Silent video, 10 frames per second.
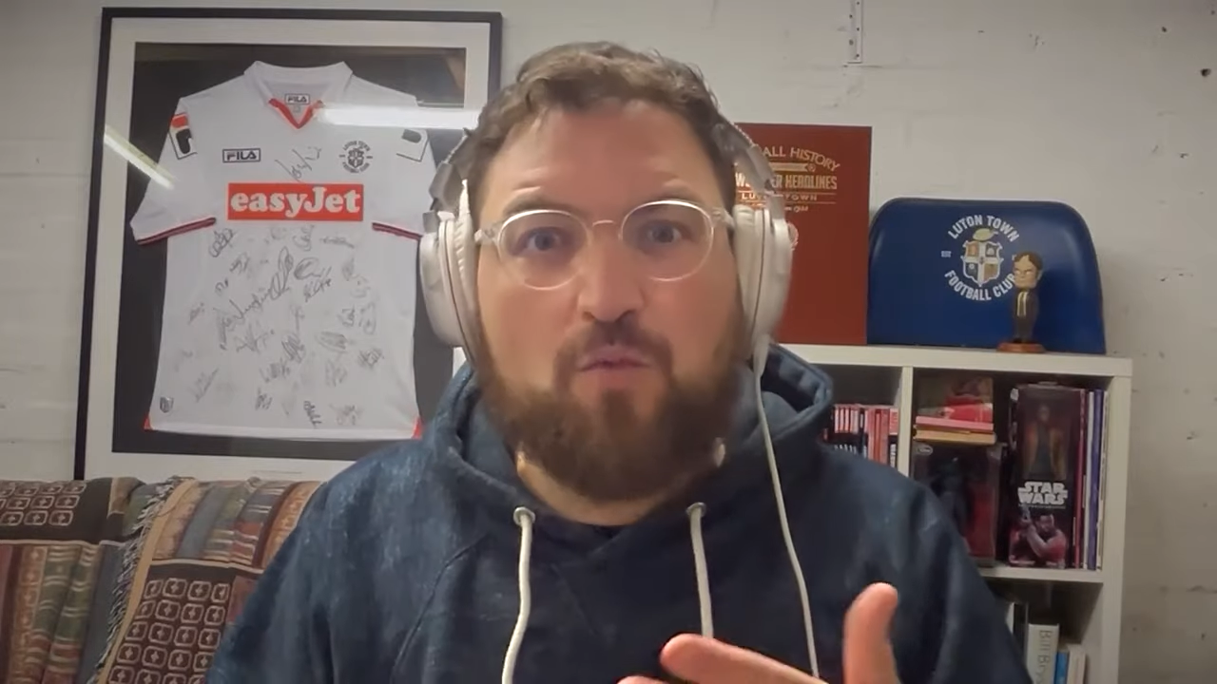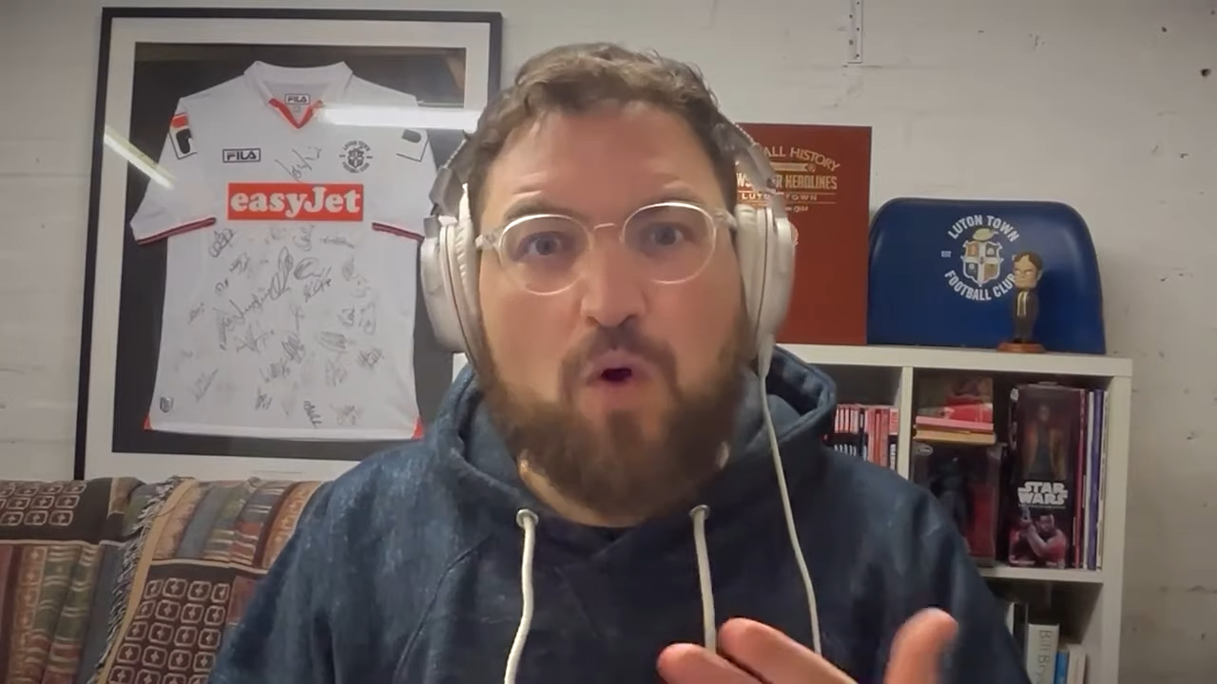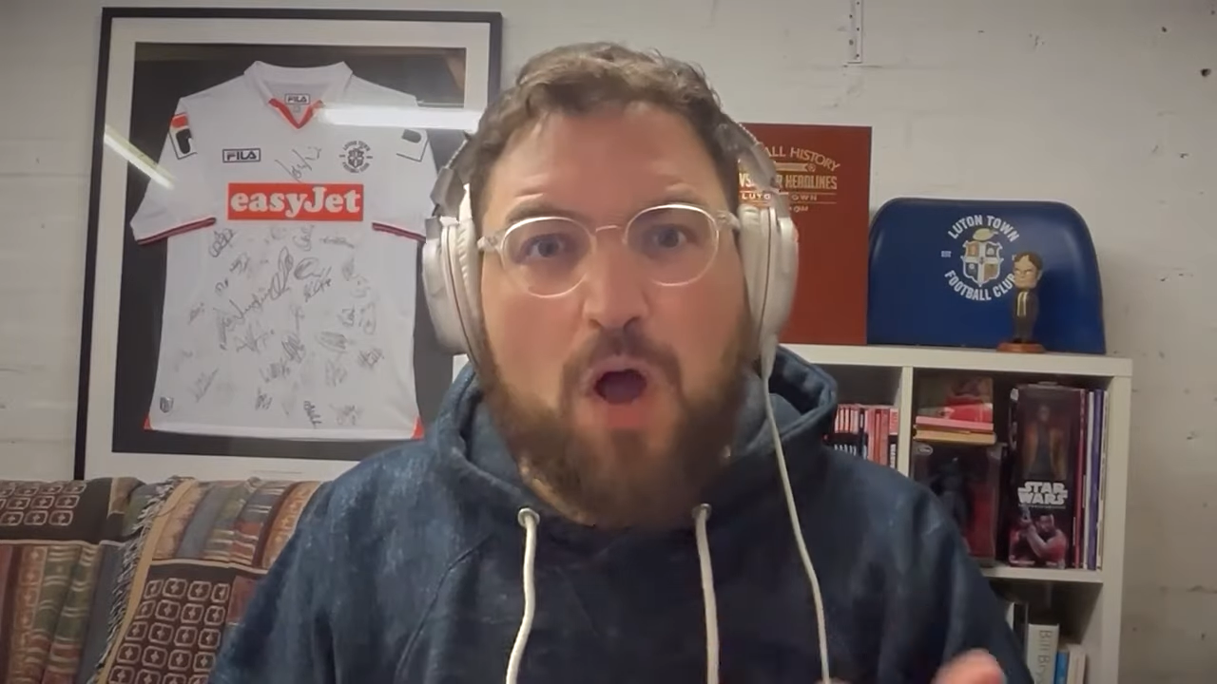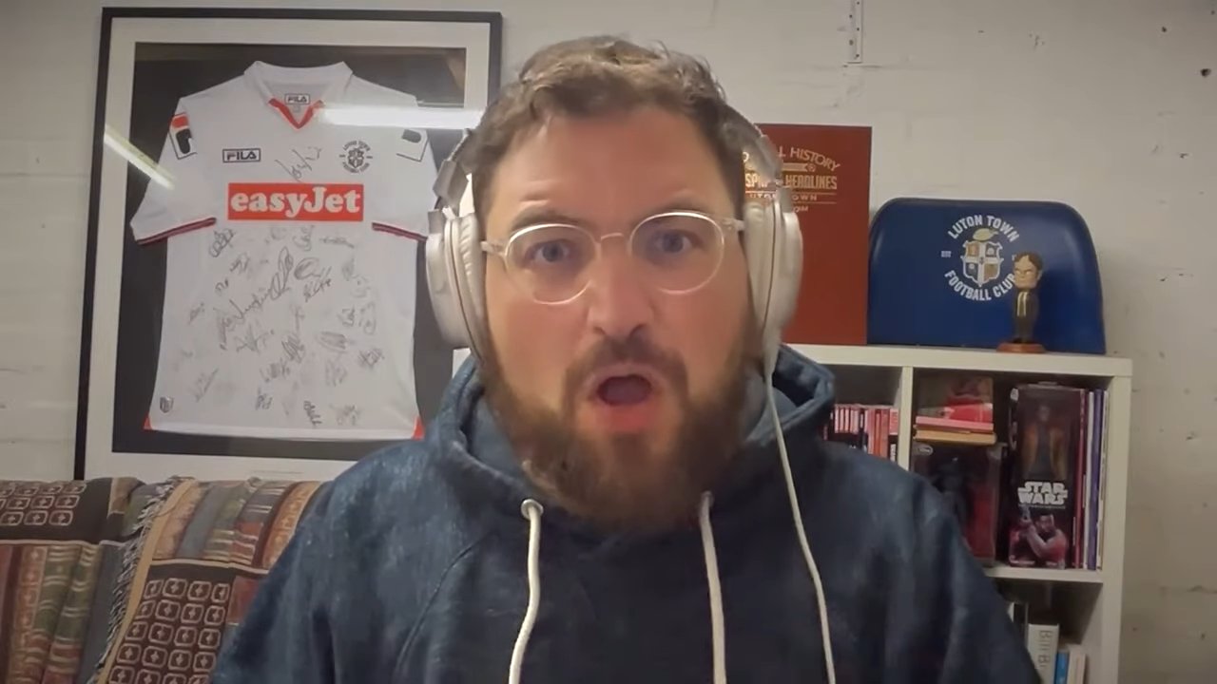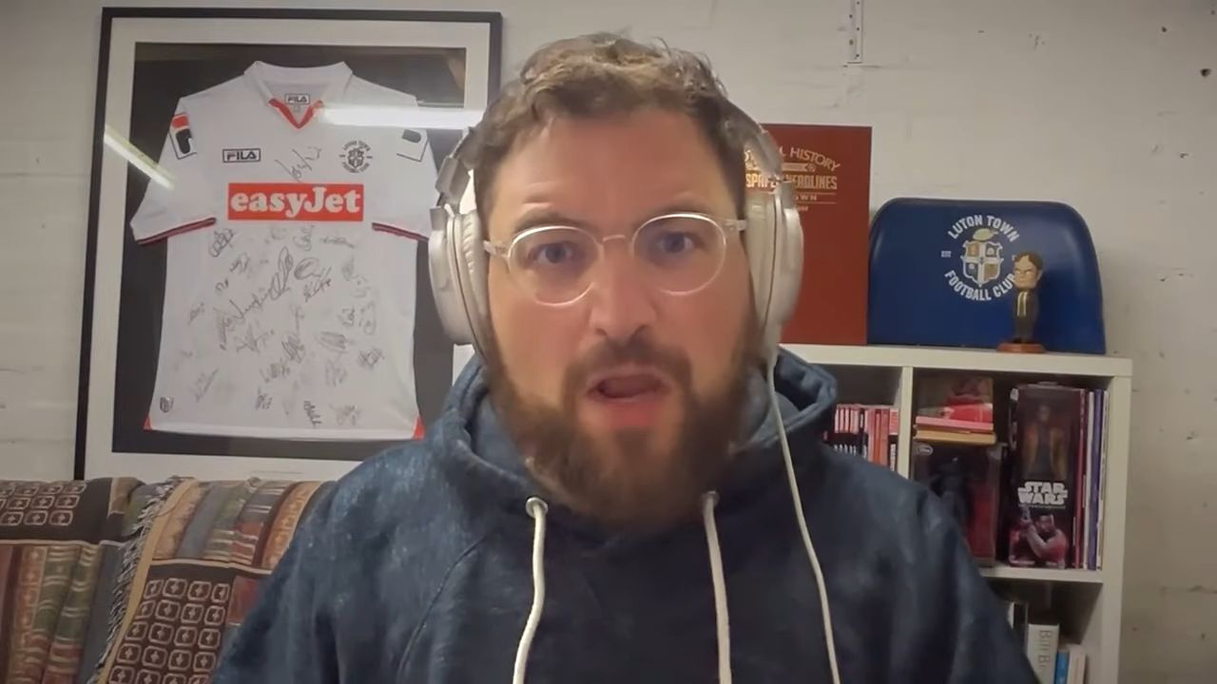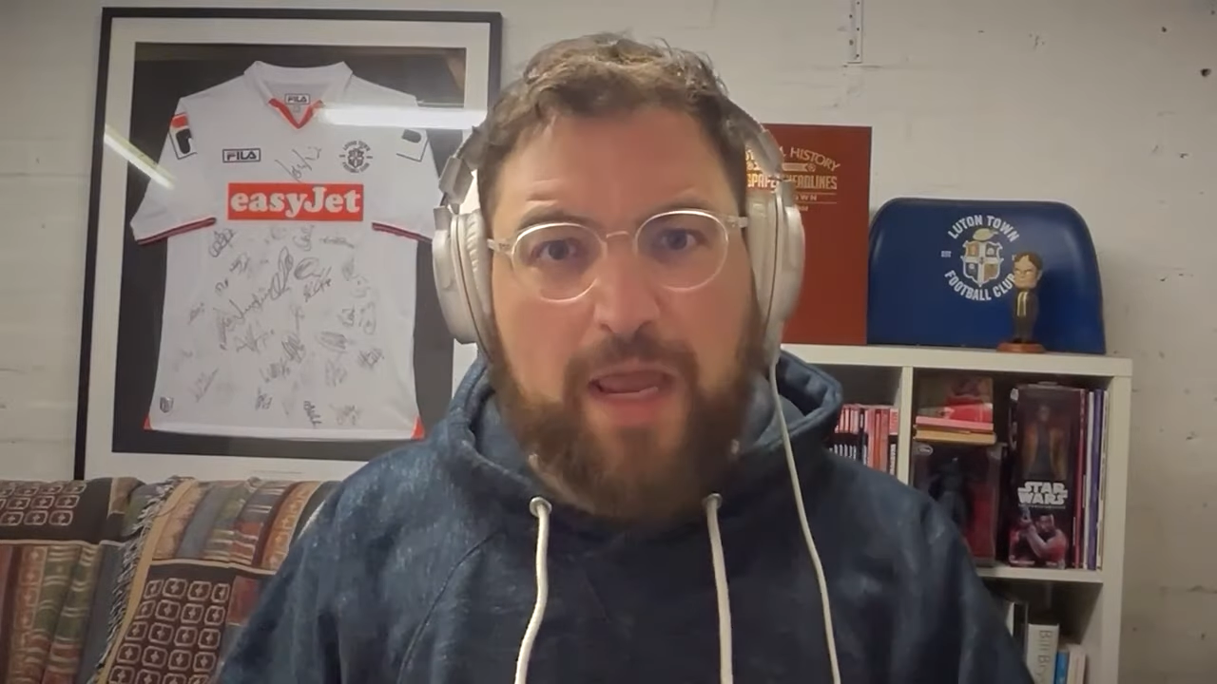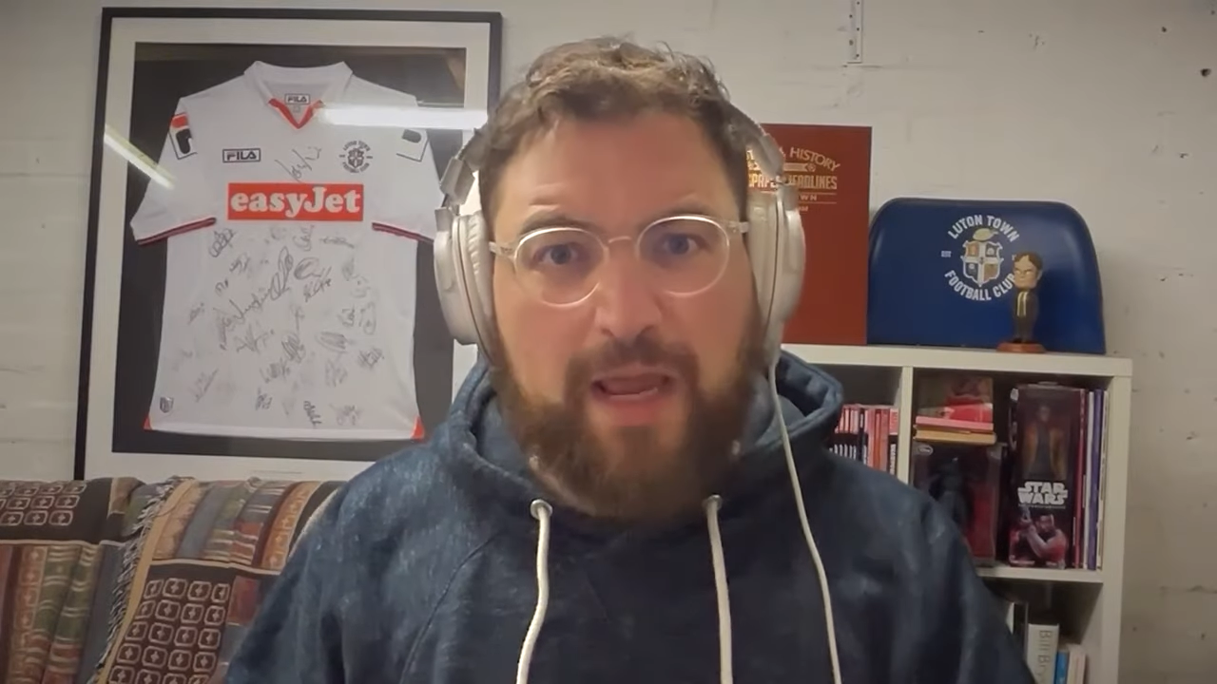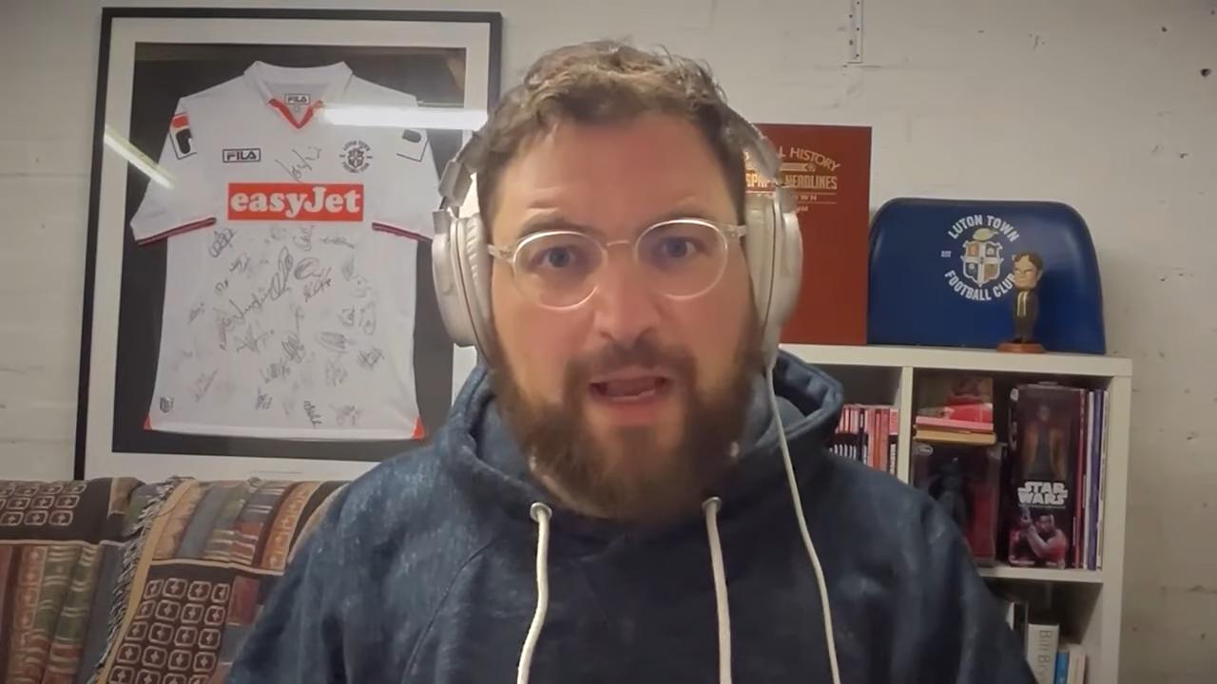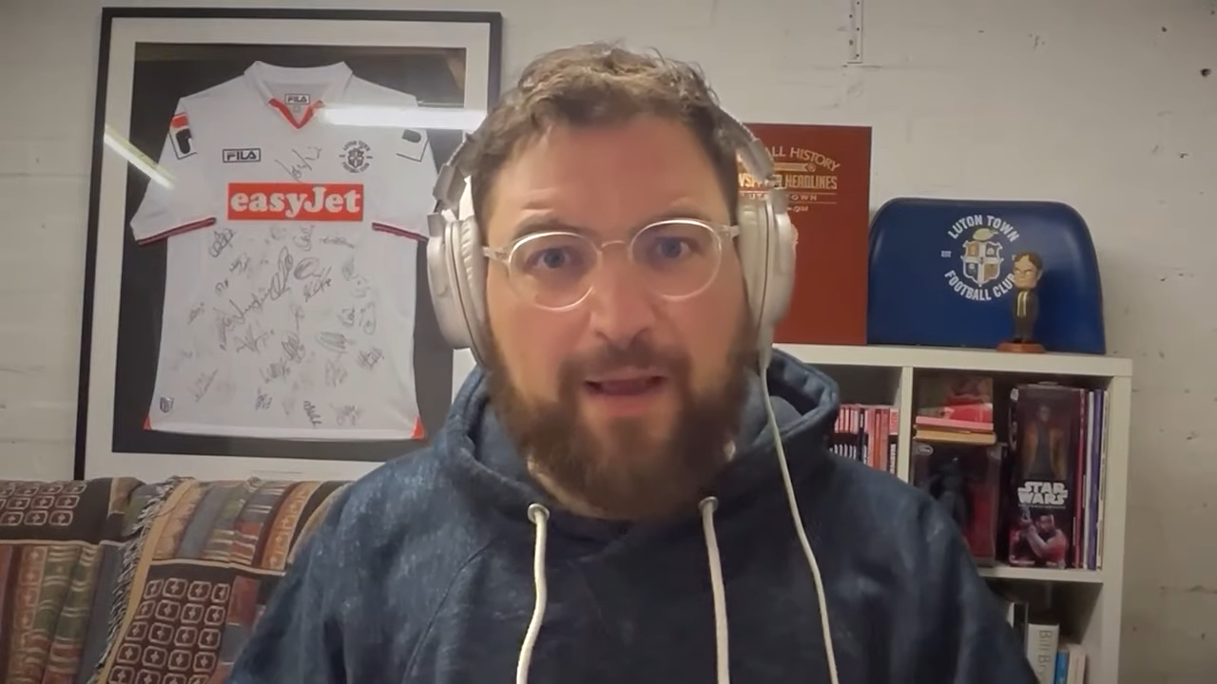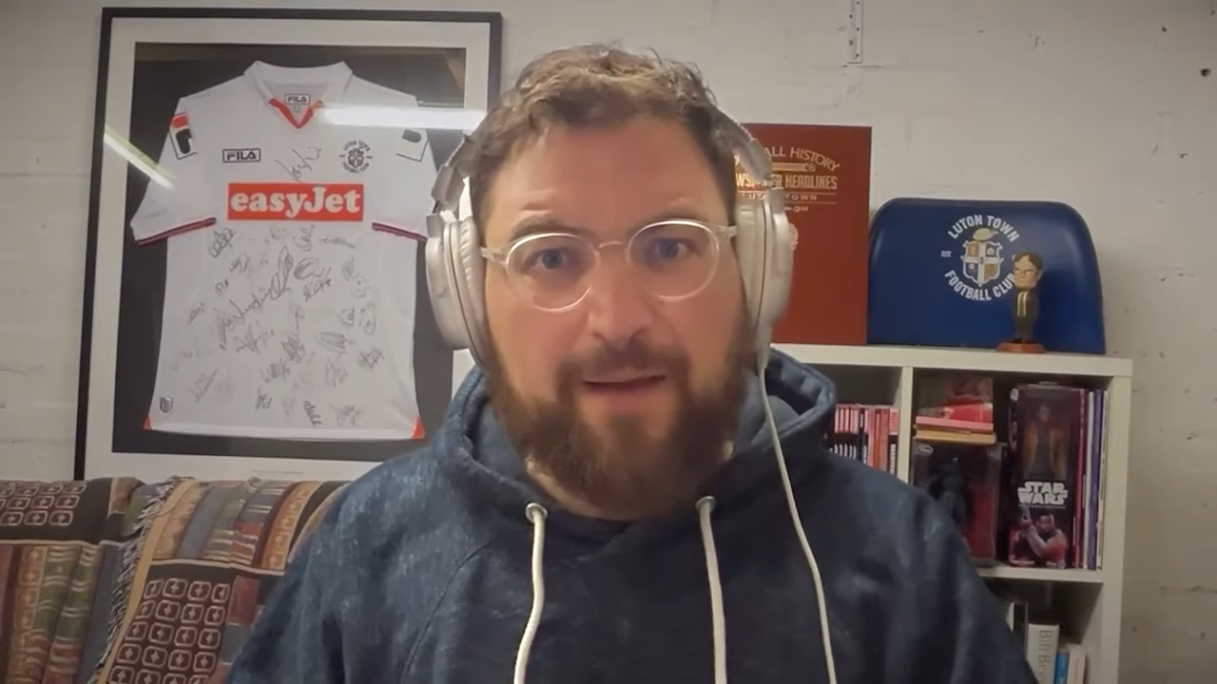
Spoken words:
working.